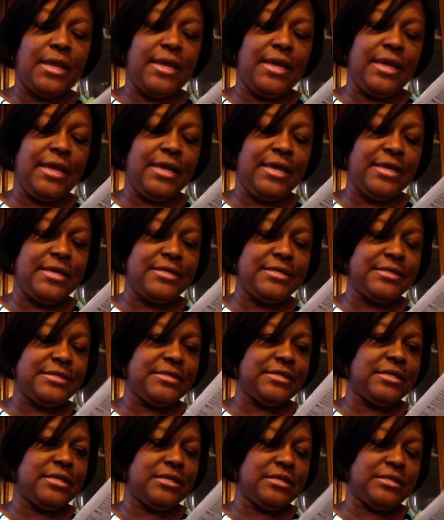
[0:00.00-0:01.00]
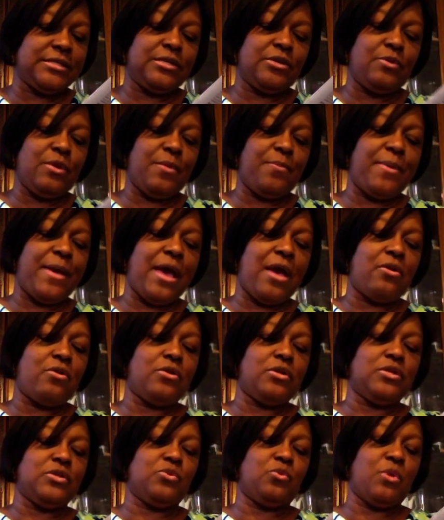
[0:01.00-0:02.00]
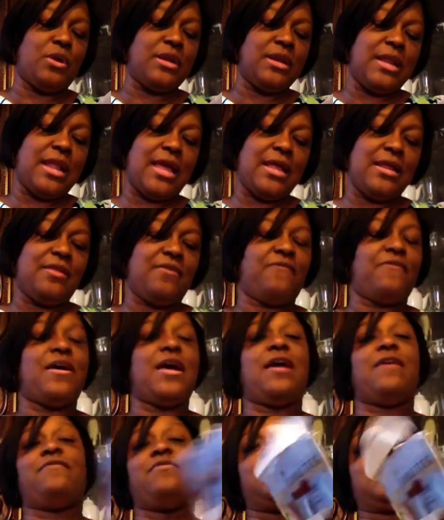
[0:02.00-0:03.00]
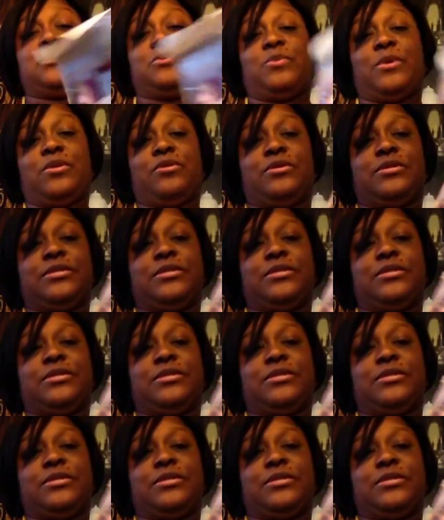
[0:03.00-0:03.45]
is Silhouette Patterns 195, the sweater